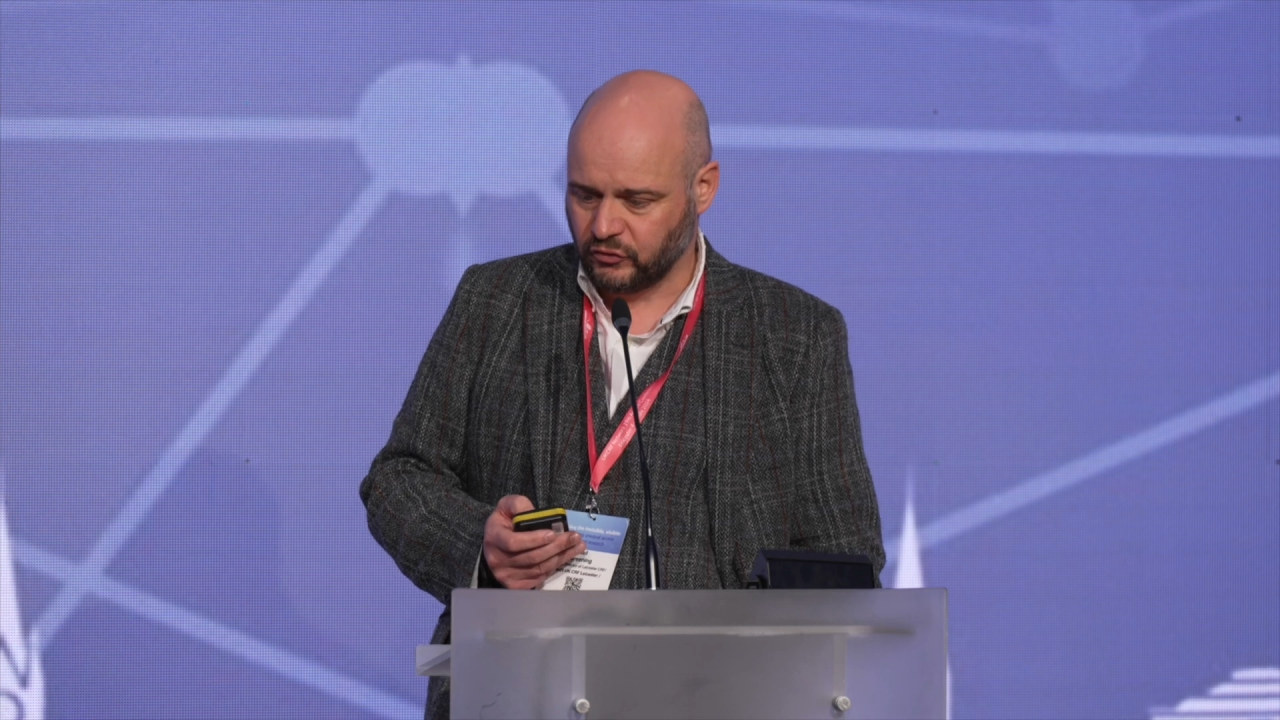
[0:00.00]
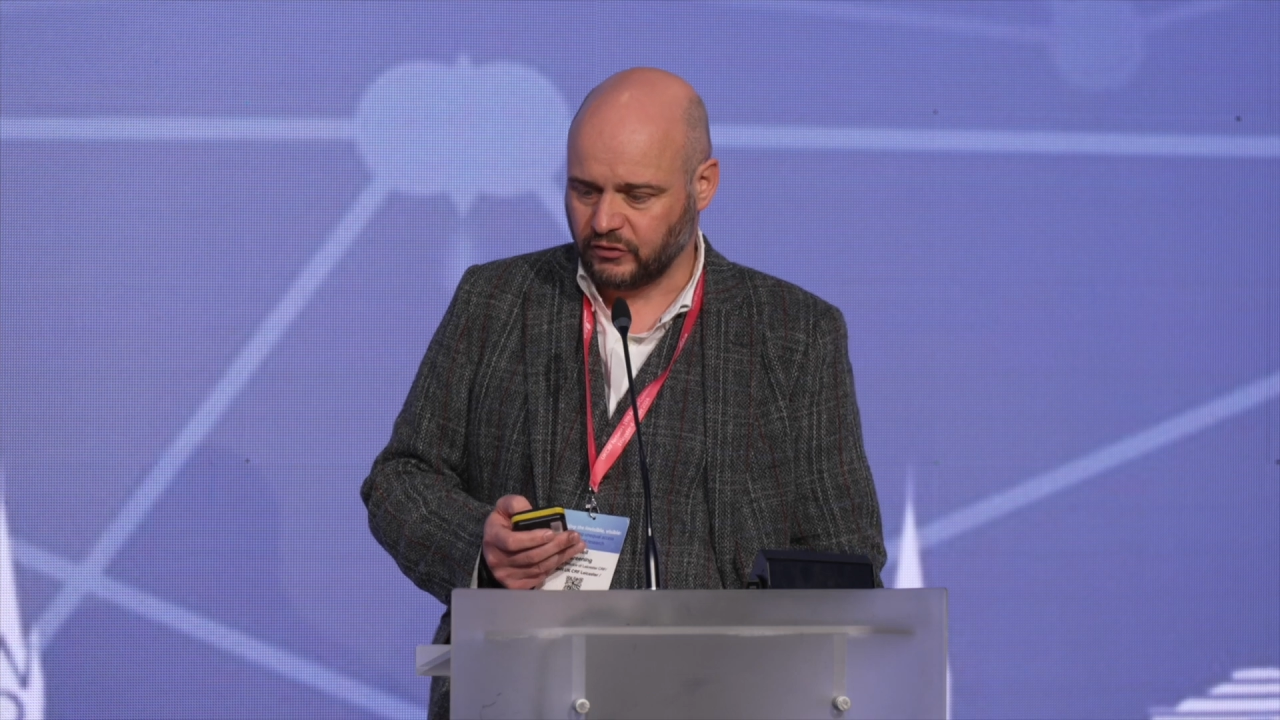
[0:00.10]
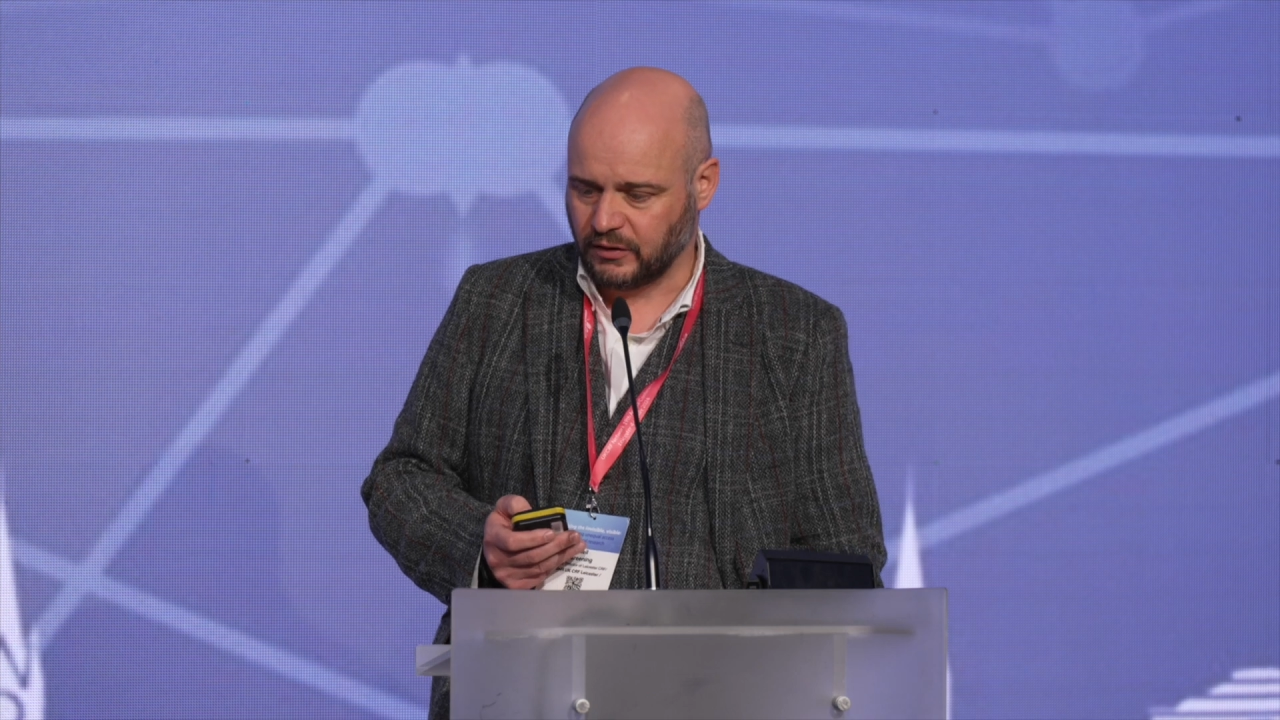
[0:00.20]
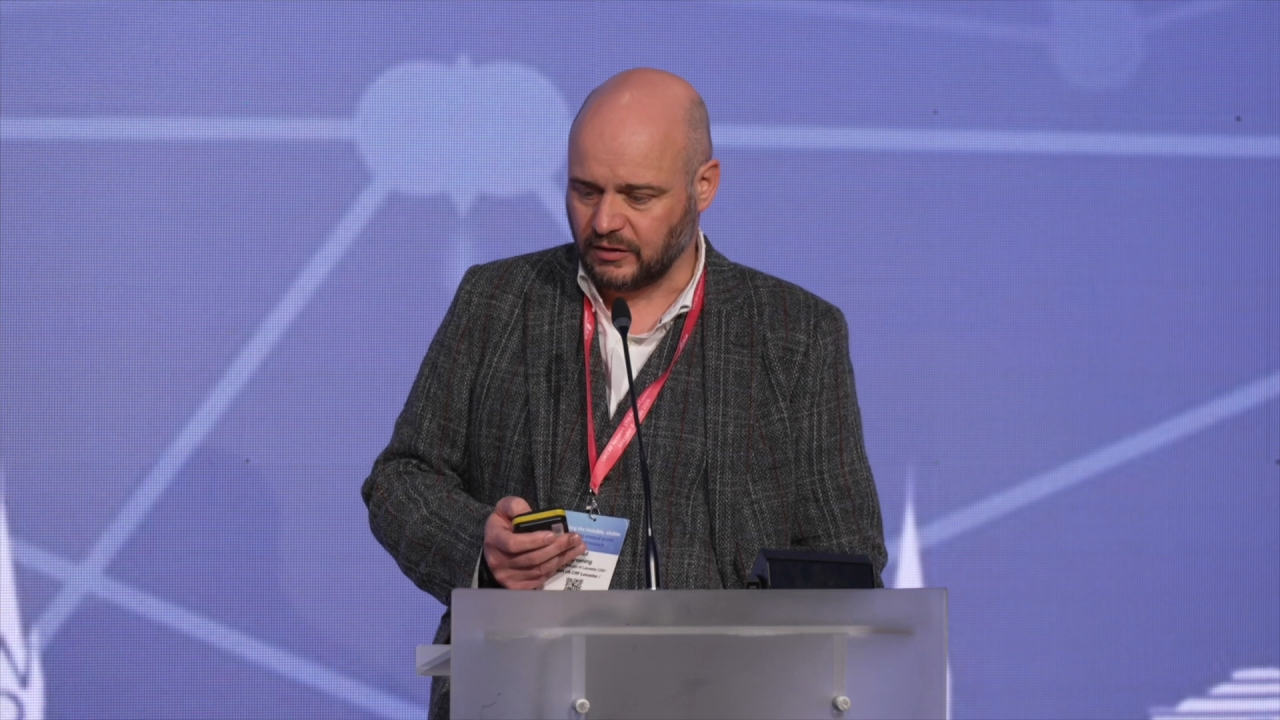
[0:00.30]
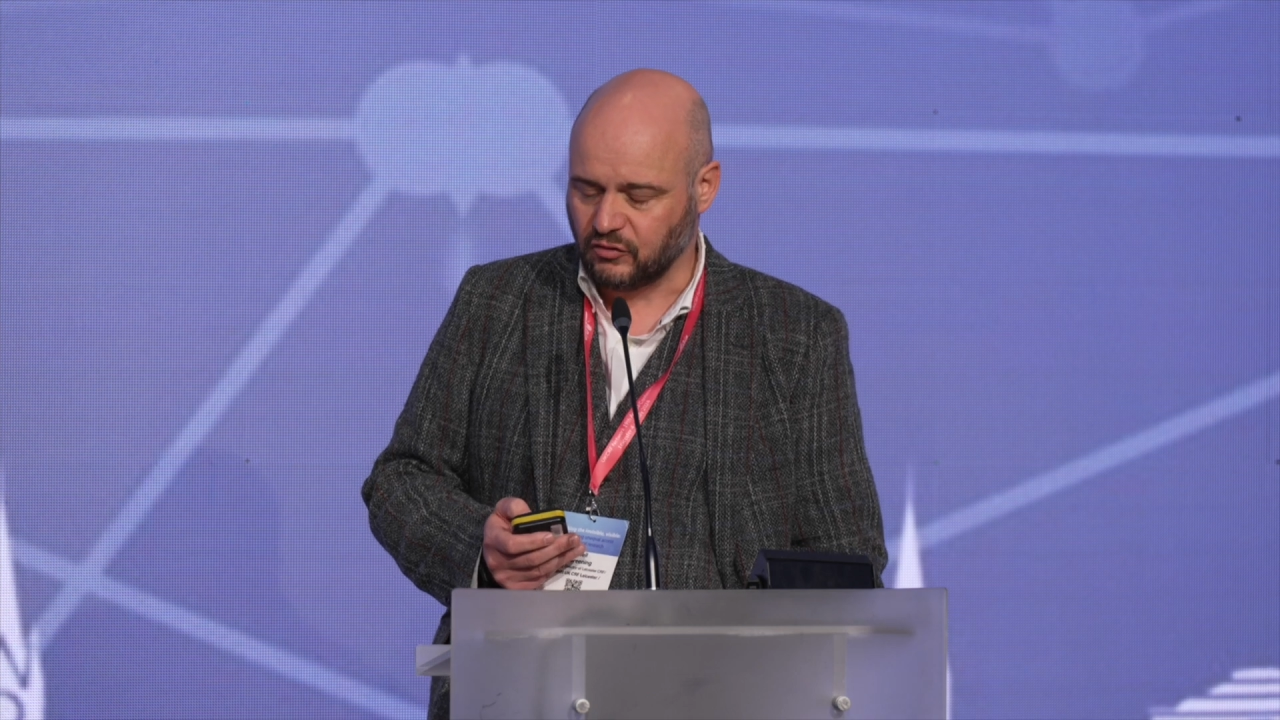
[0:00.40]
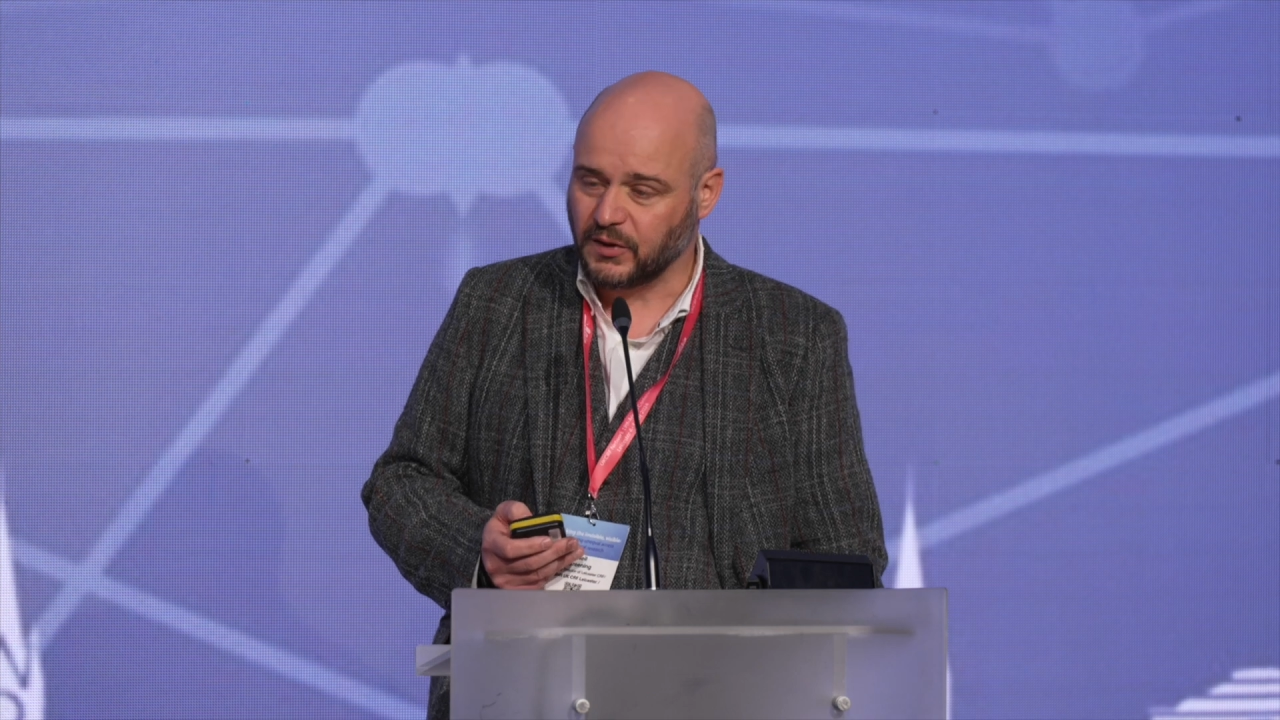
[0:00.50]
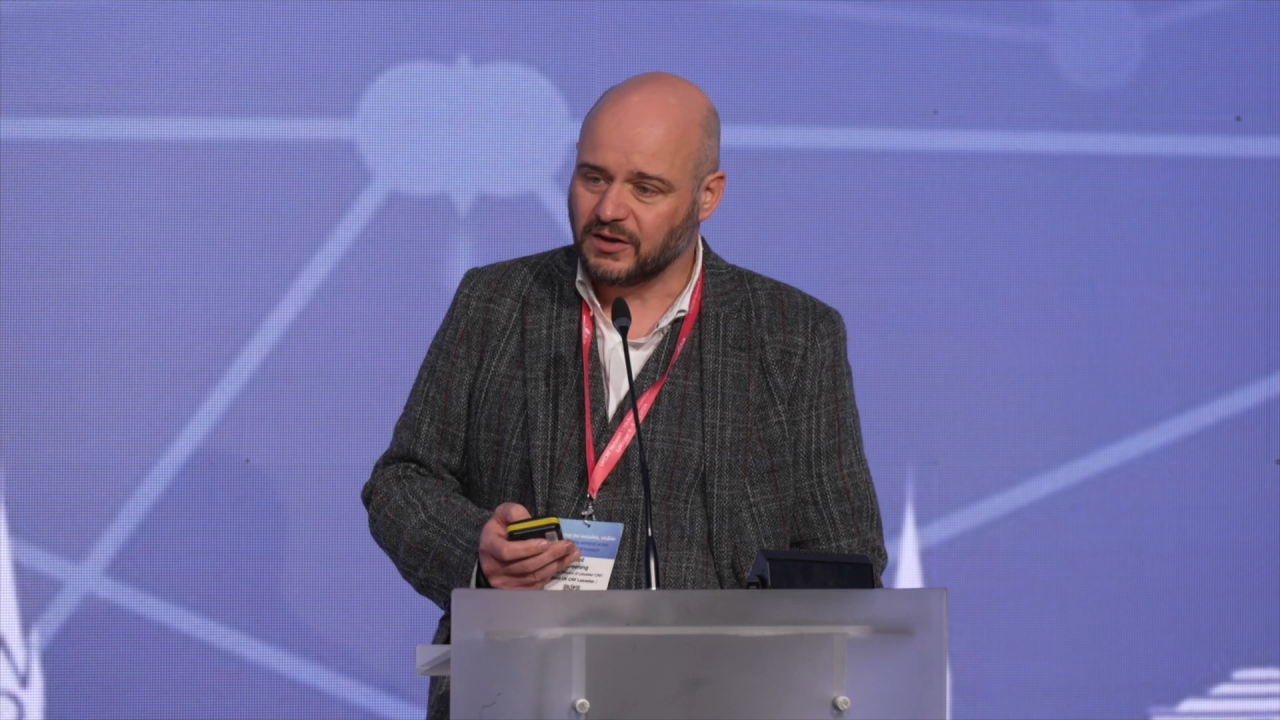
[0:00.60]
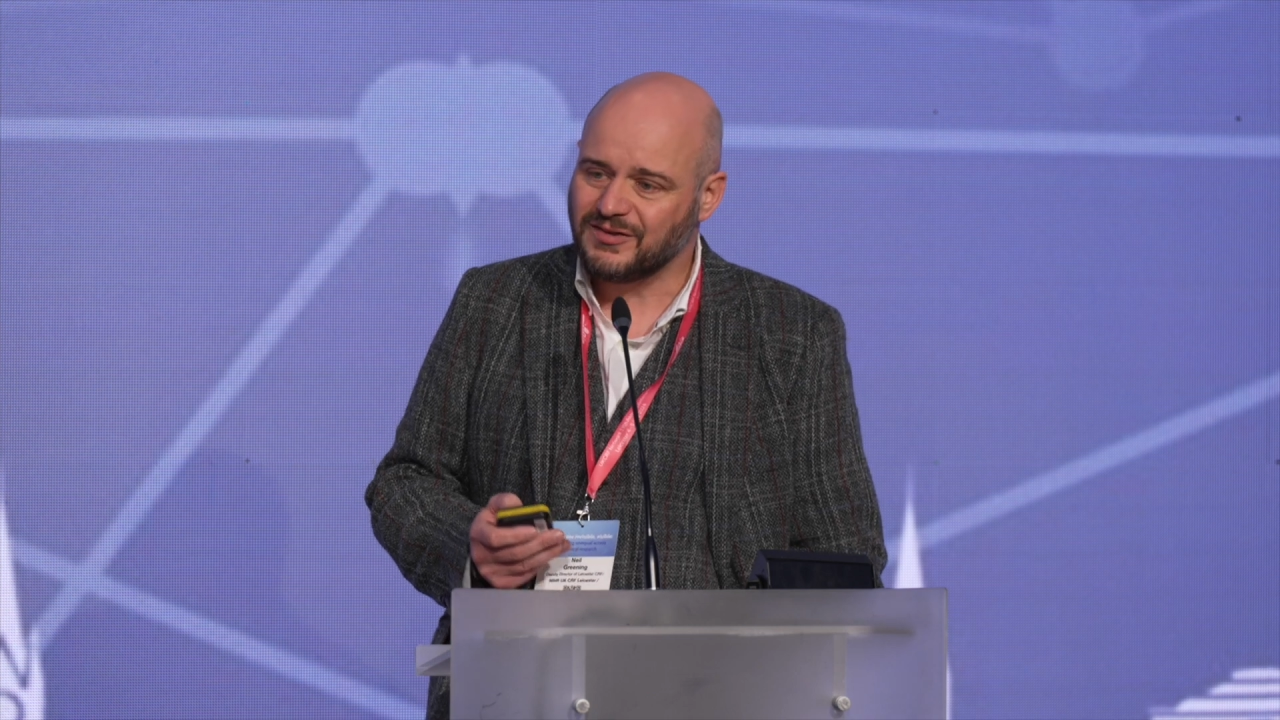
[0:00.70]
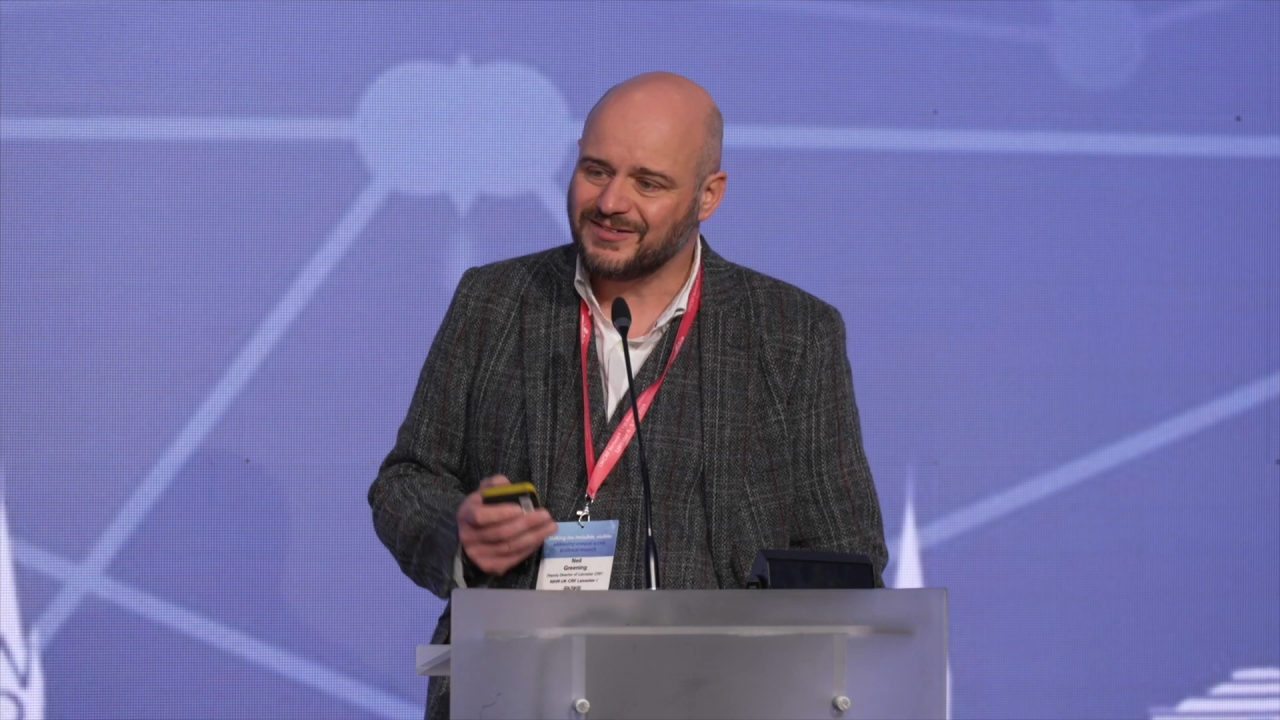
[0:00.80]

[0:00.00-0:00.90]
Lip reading: studies because